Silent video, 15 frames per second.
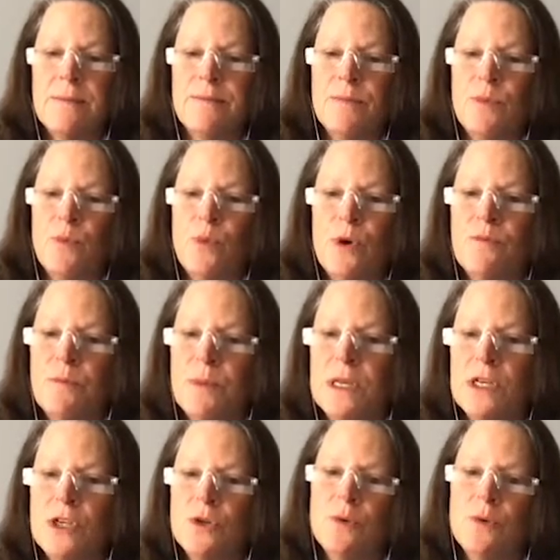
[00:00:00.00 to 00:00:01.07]
we've
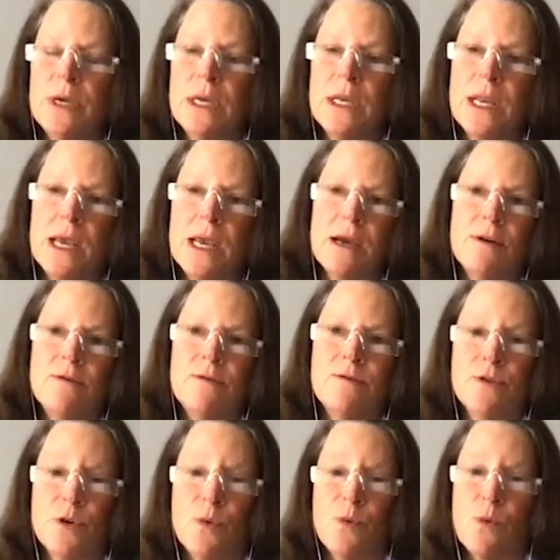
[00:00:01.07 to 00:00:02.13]
been doing now
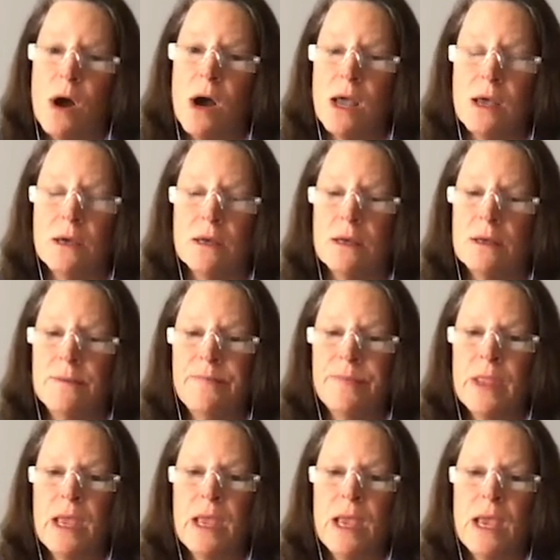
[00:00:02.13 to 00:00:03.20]
for a while
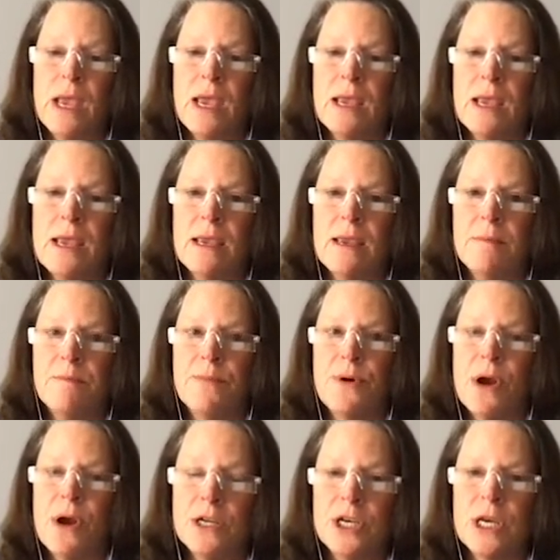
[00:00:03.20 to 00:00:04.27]
a
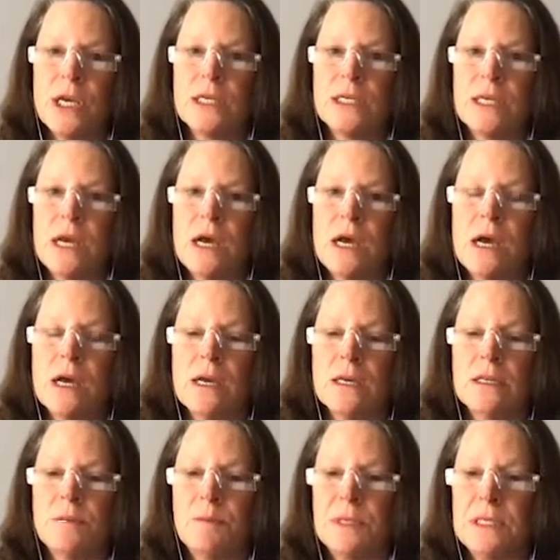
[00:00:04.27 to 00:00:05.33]
project
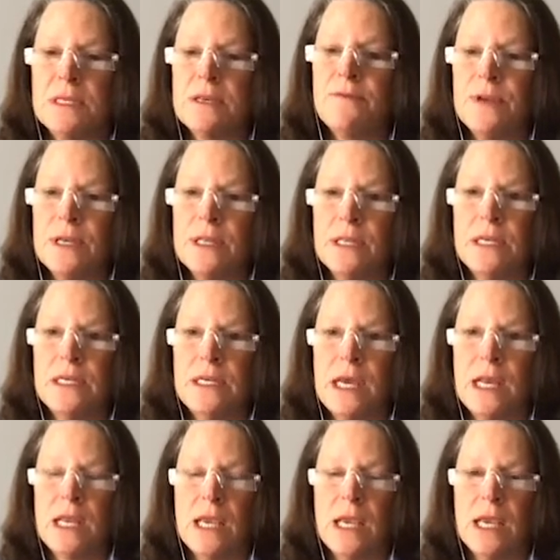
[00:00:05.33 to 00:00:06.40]
specifically
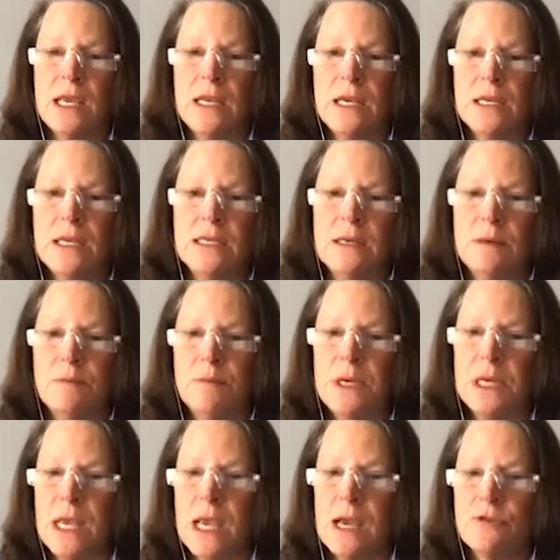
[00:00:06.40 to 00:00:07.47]
dedicated to
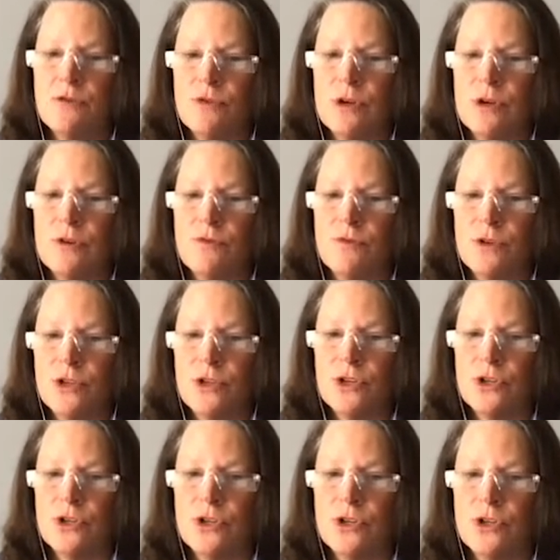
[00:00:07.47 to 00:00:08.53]
pediatric
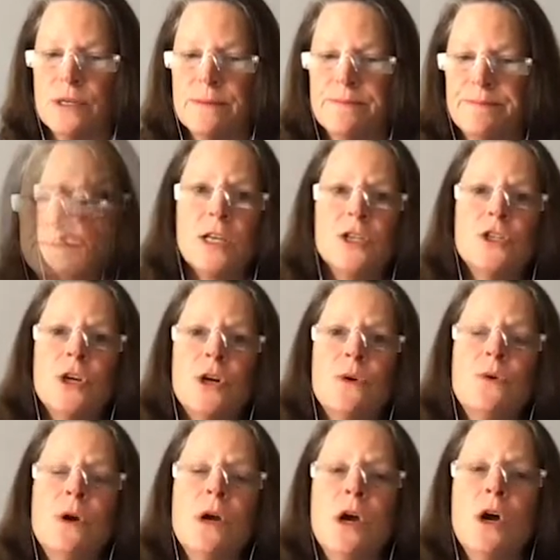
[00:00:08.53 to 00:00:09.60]
research.
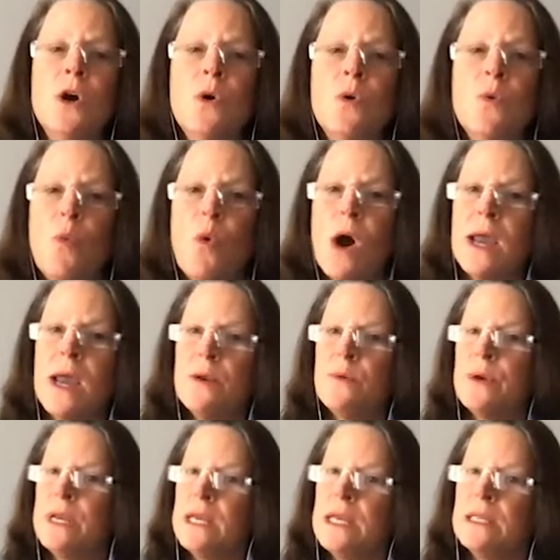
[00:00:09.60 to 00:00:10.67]
So why do
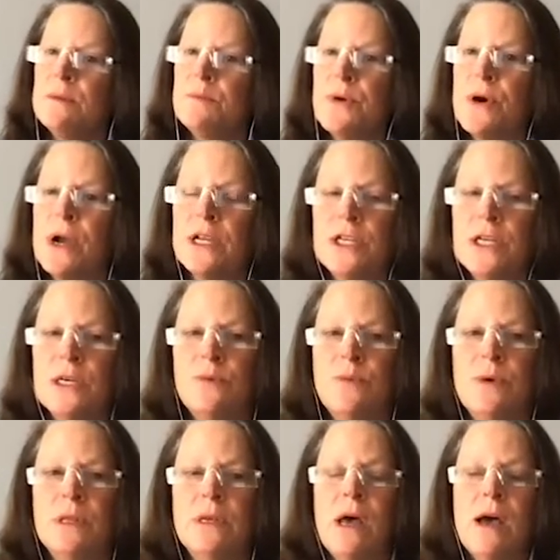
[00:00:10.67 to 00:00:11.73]
we need the project?
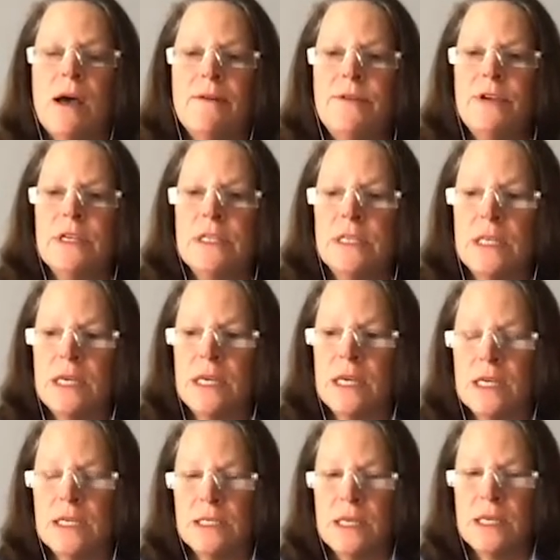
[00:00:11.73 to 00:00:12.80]
Well, obviously,
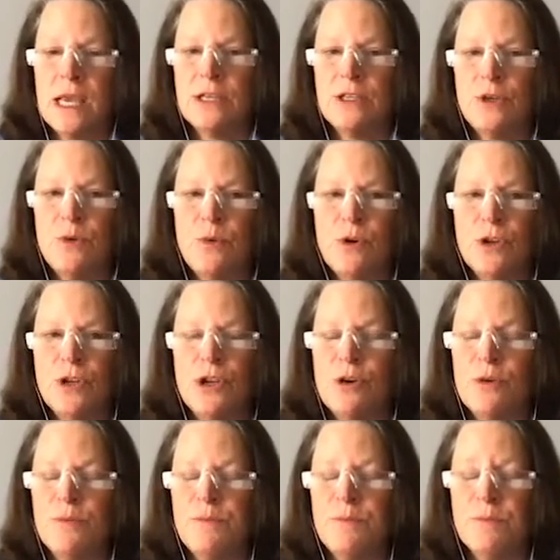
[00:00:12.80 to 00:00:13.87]
as you all
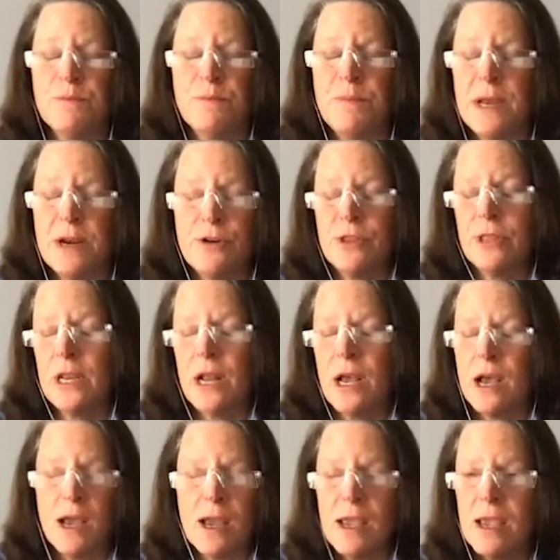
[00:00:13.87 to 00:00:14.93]
know better than
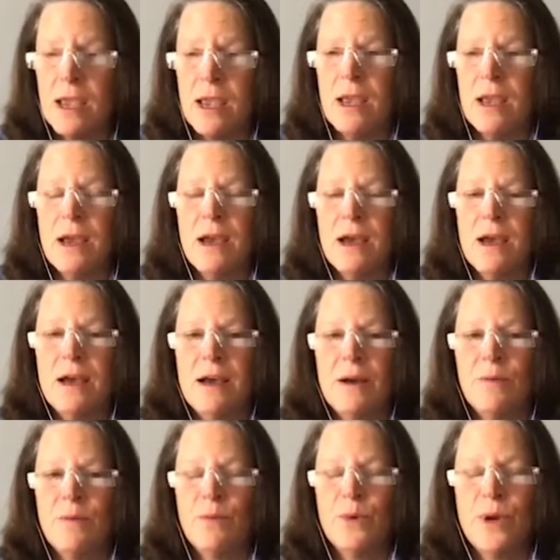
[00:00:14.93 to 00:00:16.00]

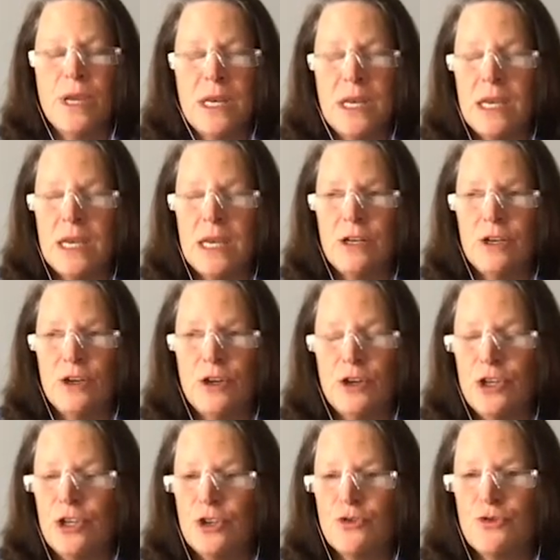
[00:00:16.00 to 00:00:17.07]
I, we need
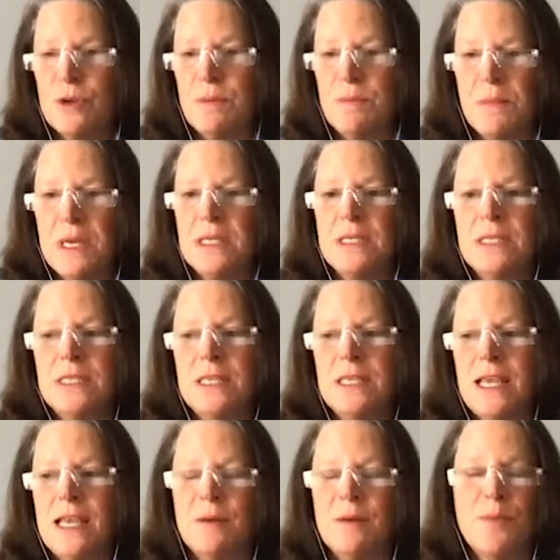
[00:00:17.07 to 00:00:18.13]
good treatments
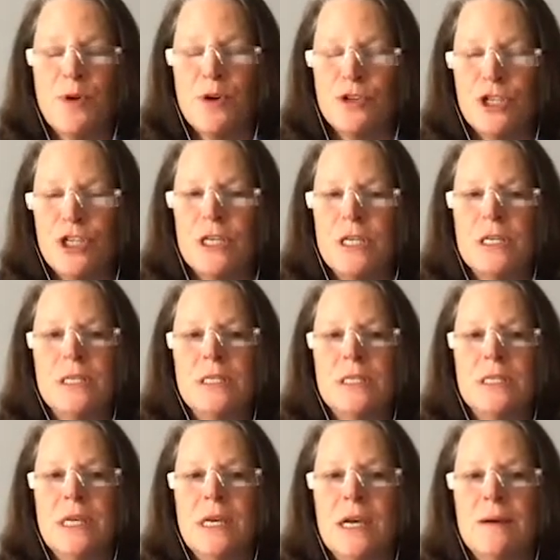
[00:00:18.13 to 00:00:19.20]
and
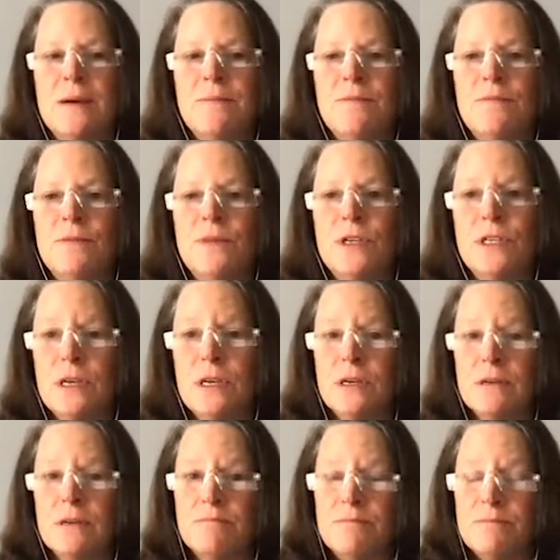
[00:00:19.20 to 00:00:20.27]
approaches
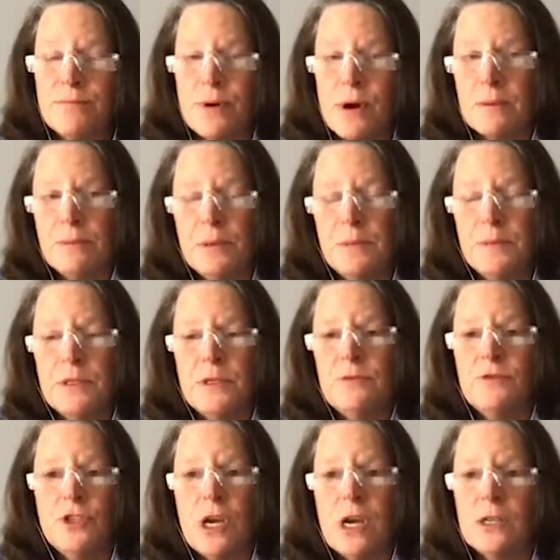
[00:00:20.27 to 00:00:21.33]
to problems of
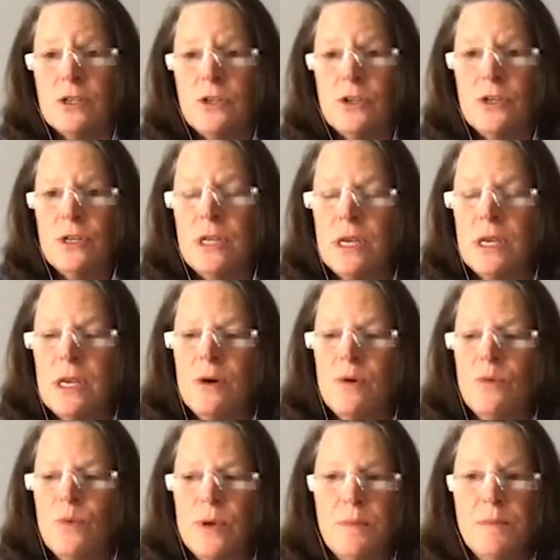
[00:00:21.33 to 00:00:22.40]
childhood.
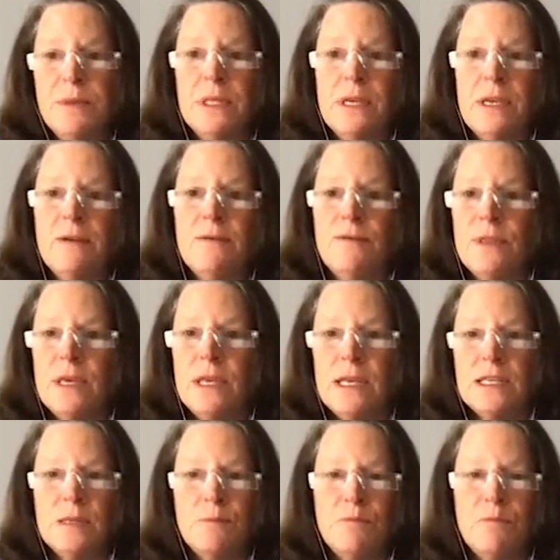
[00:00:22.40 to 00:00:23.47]
We believe that
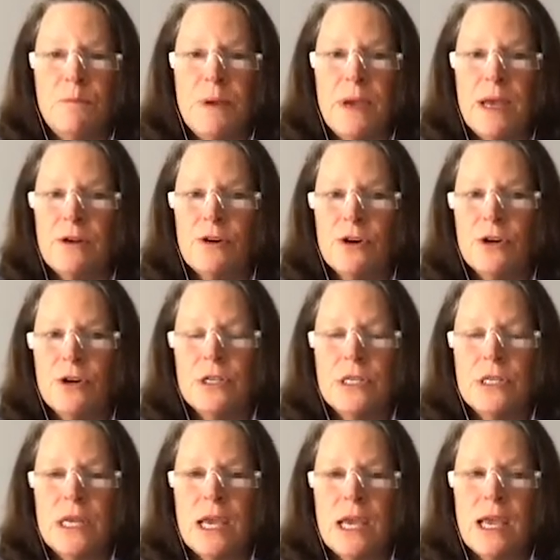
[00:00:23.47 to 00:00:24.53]
it's better
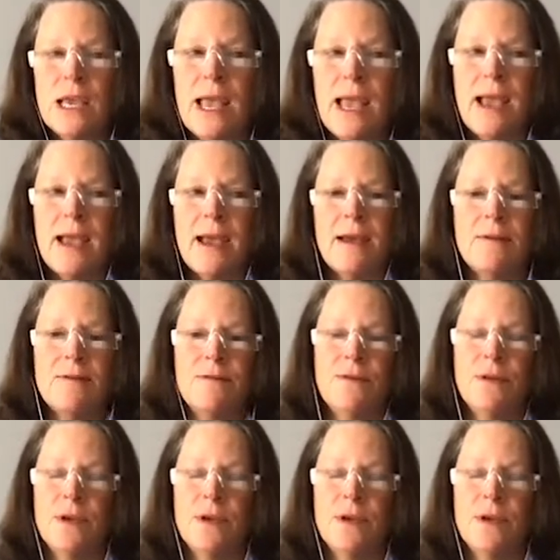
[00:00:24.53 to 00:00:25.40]
to have